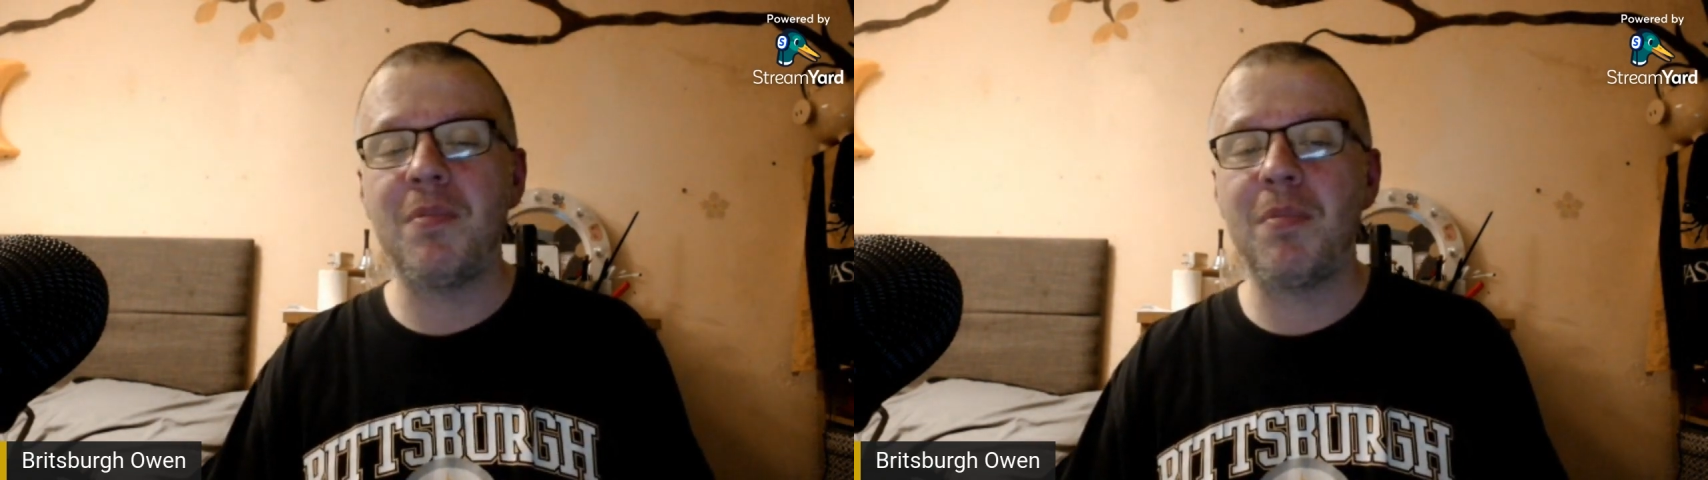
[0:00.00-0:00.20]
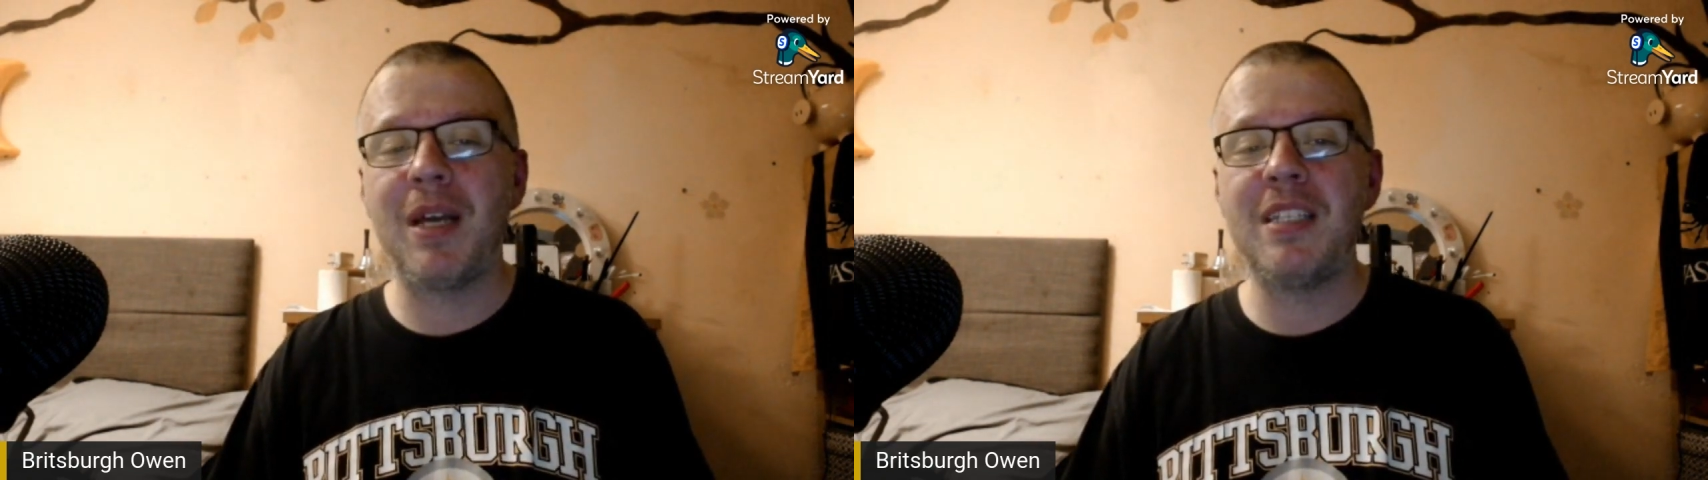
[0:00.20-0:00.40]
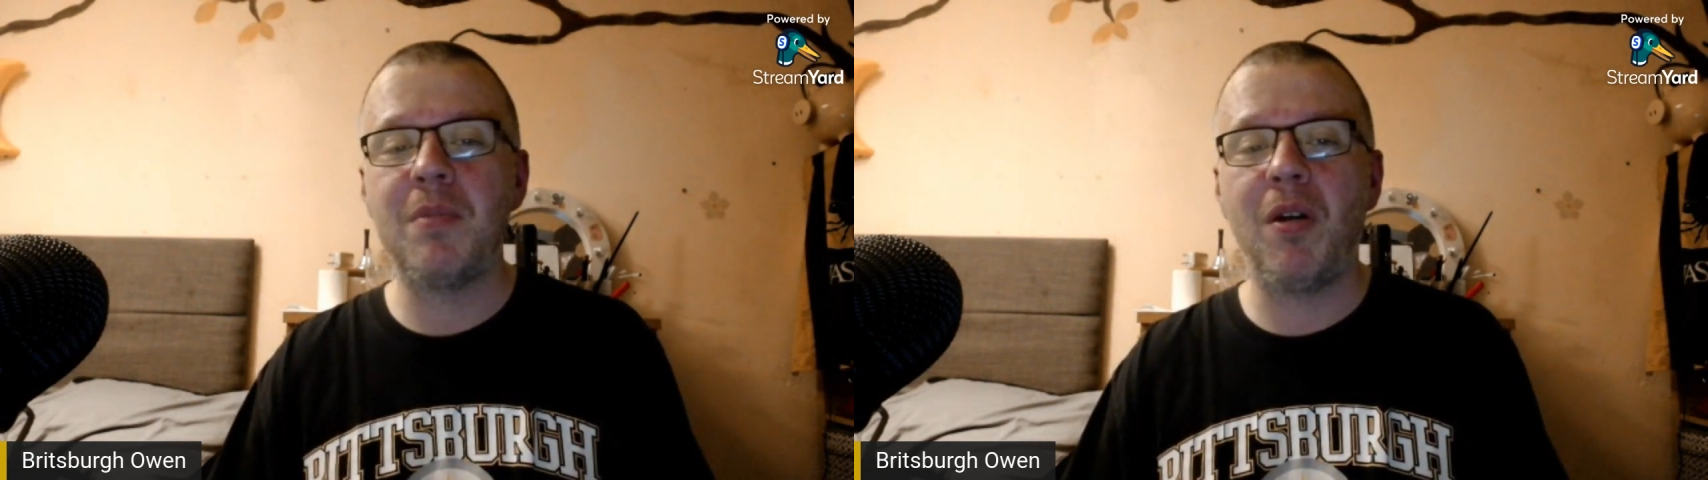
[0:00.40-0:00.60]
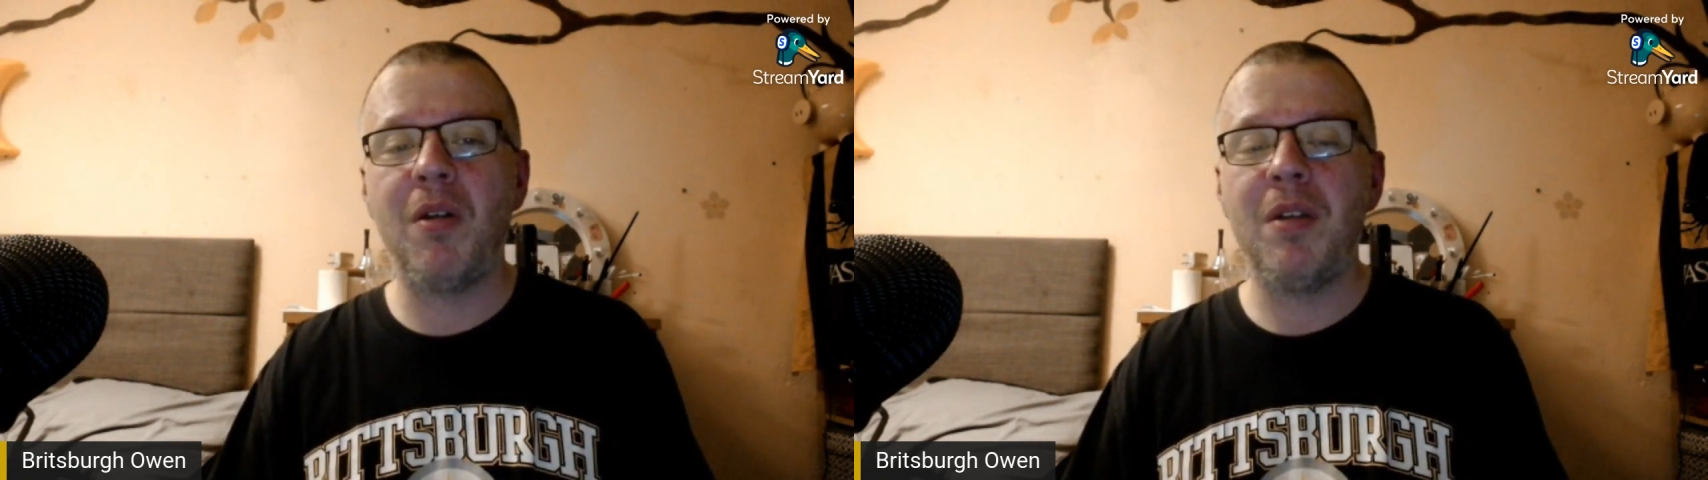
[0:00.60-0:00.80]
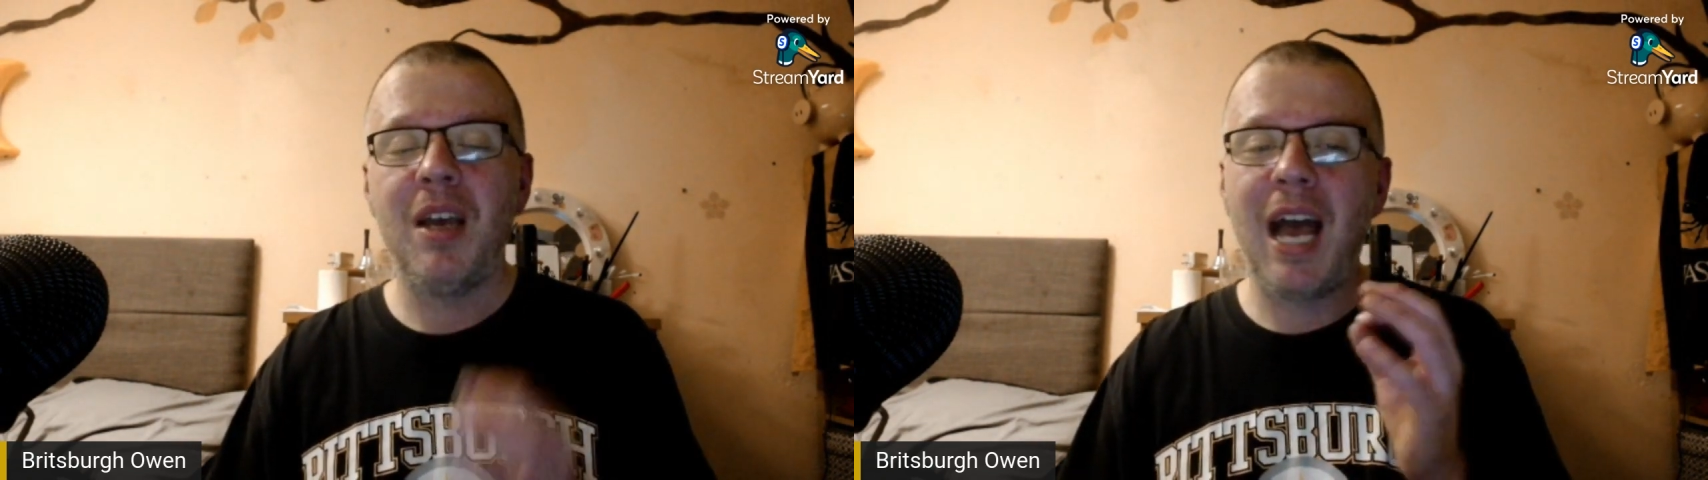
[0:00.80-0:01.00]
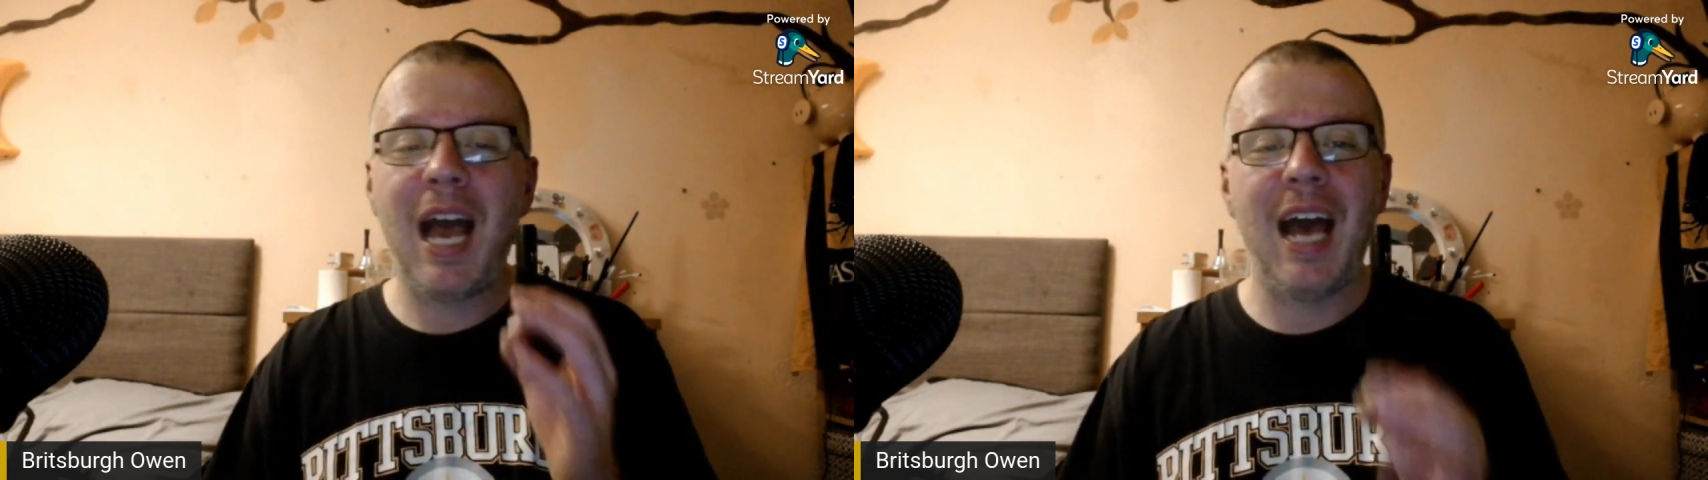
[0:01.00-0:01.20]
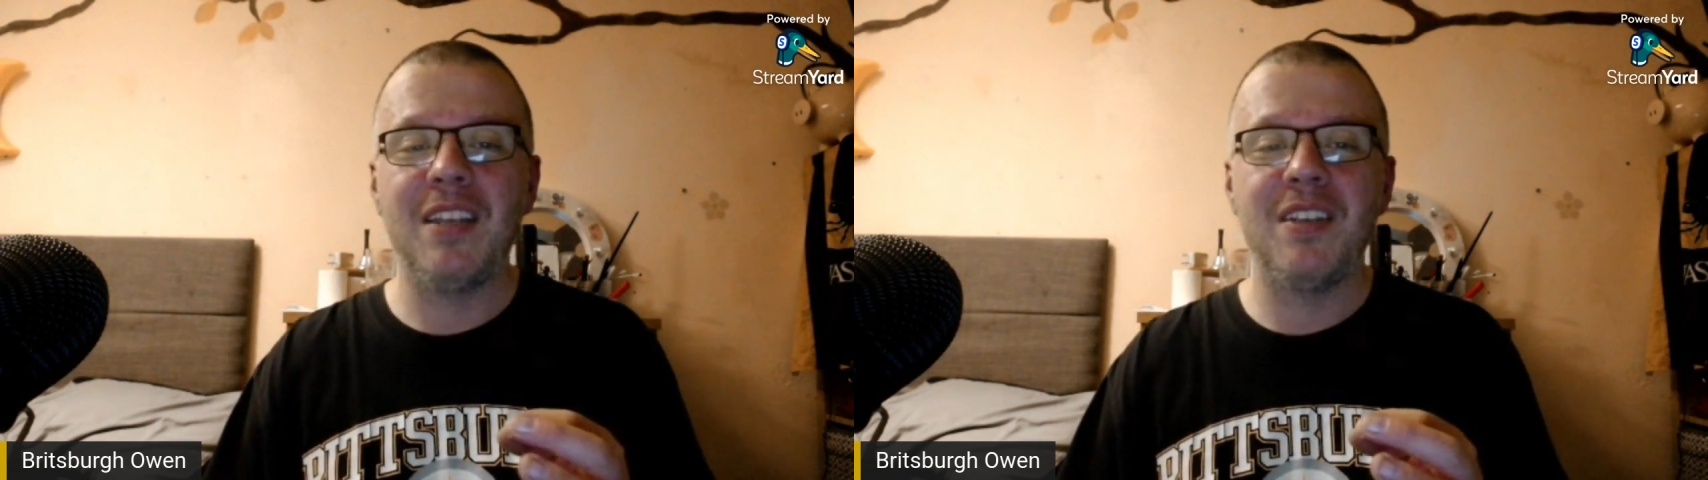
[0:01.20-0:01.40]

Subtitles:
play tomorrow? And